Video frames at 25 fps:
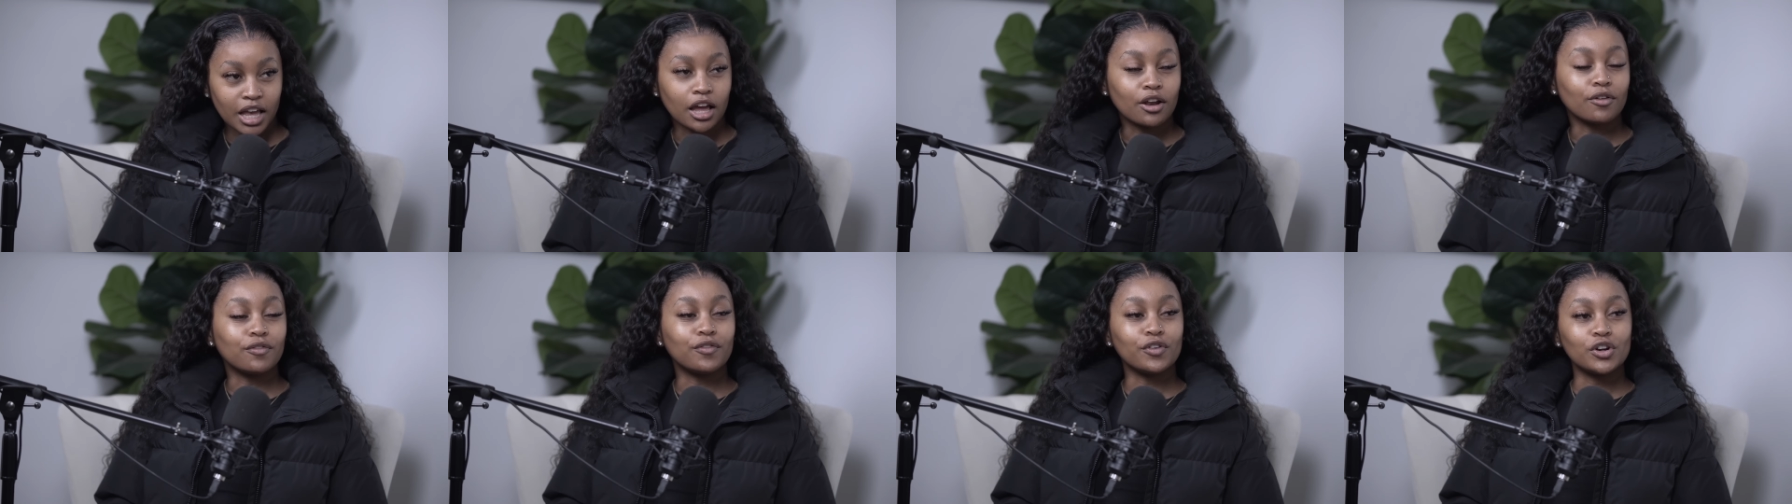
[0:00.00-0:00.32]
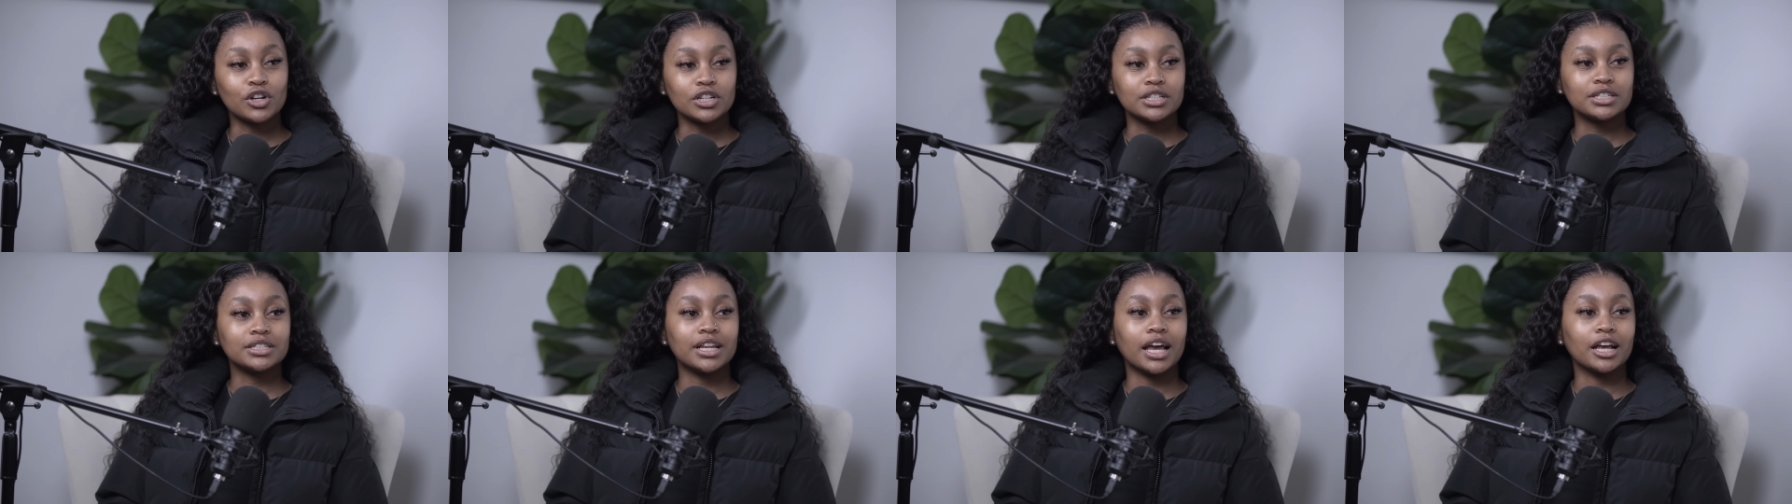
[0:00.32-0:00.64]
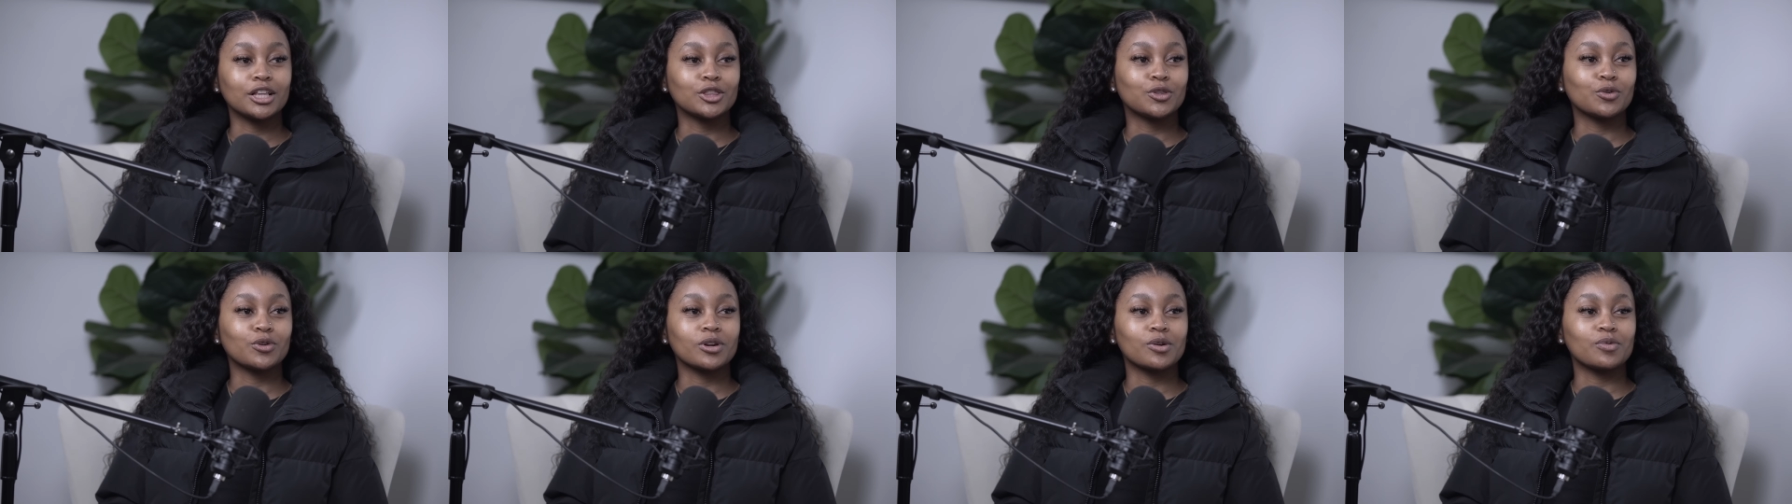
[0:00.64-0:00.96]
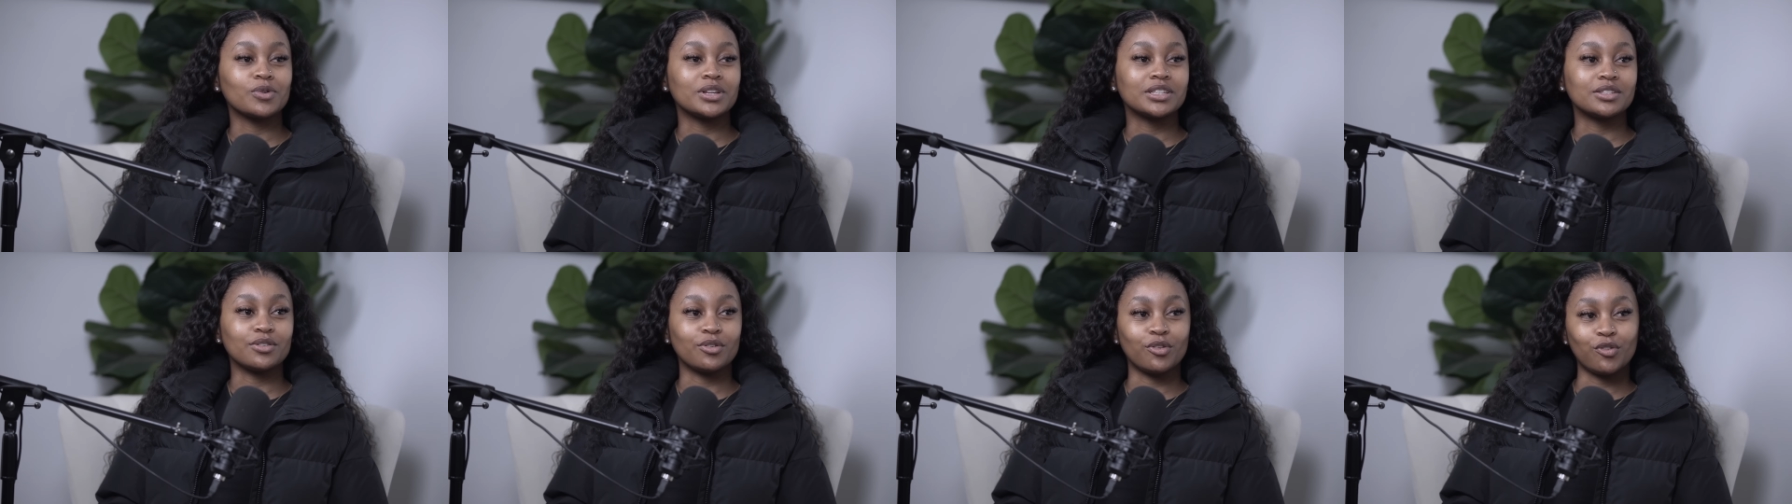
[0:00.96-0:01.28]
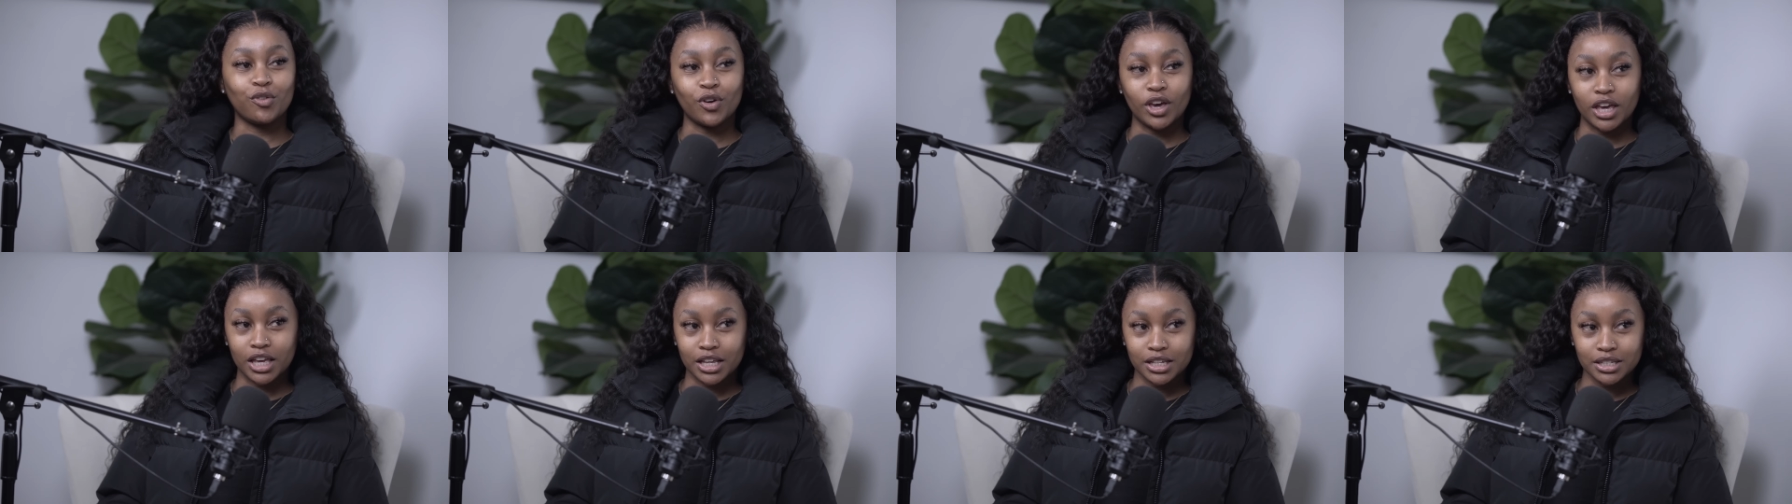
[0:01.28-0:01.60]
At first, I thought it was a
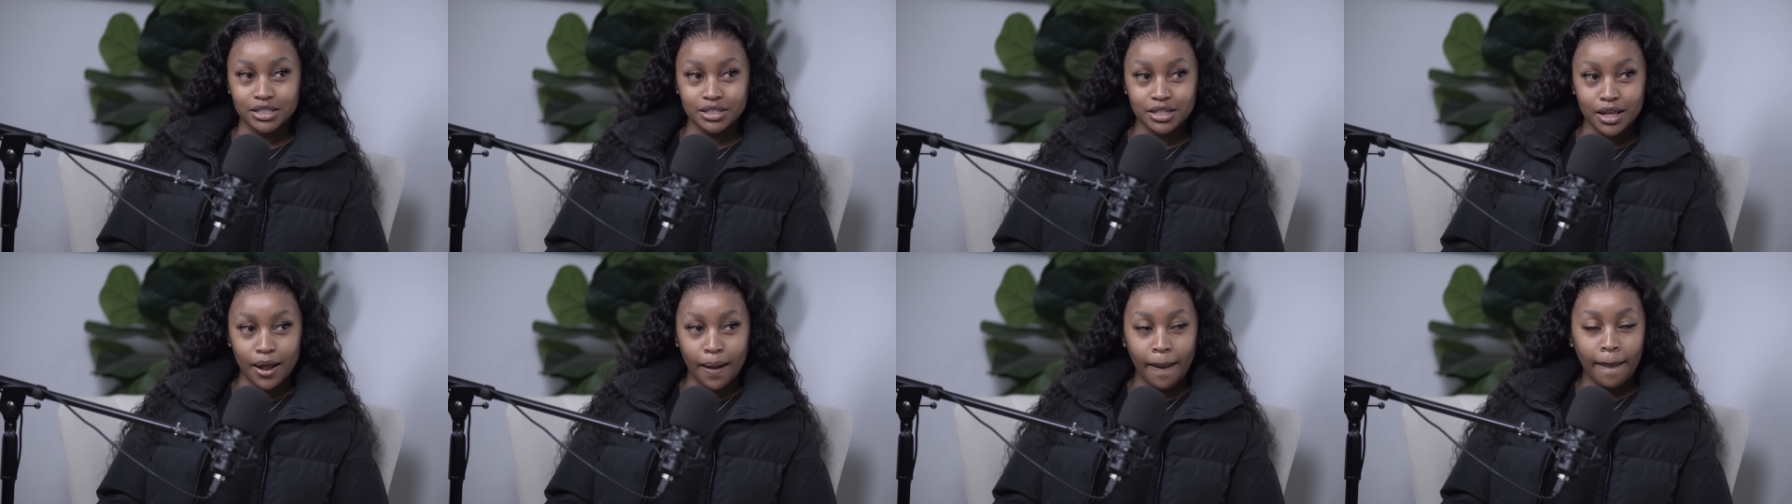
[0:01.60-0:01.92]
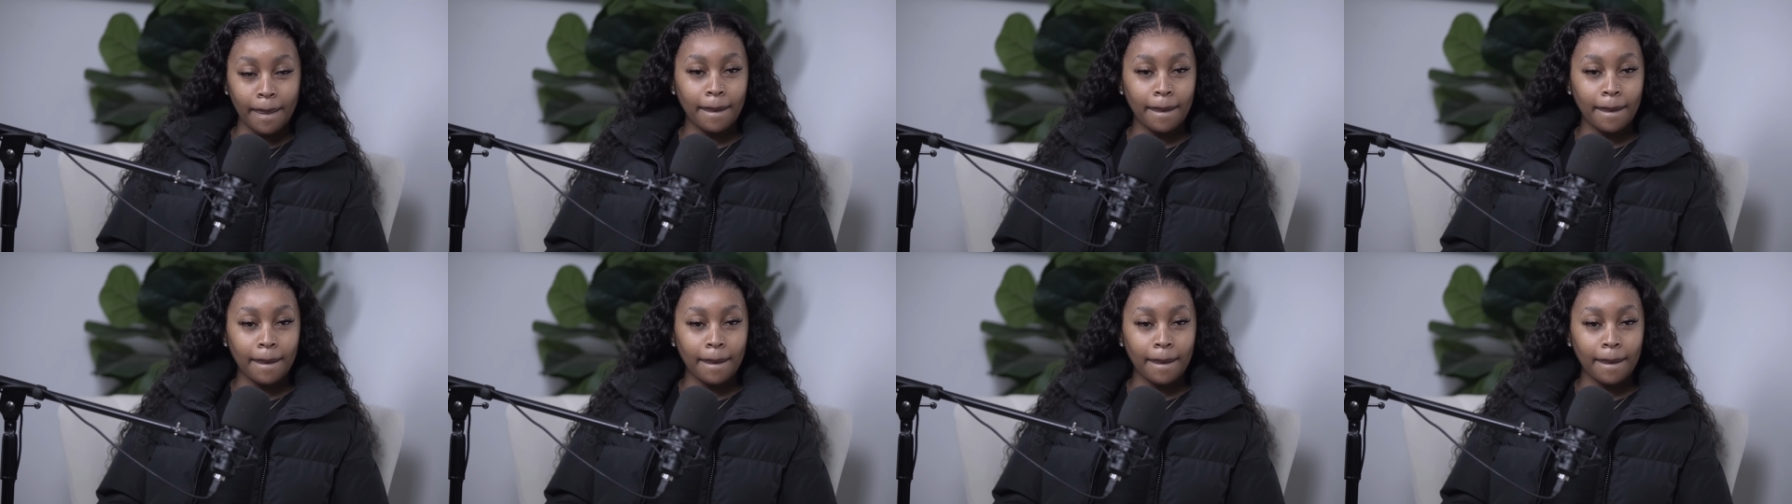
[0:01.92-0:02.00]
phase.